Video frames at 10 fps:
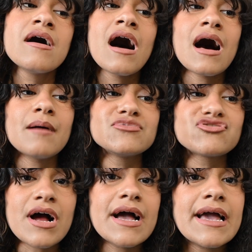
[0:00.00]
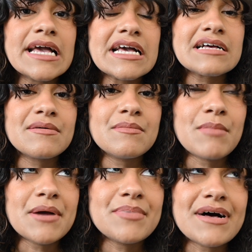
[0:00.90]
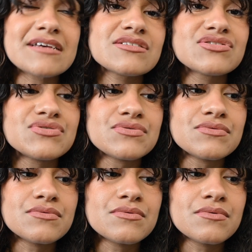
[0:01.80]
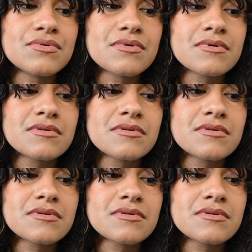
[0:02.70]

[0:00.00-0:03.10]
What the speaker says: I'm trying my best to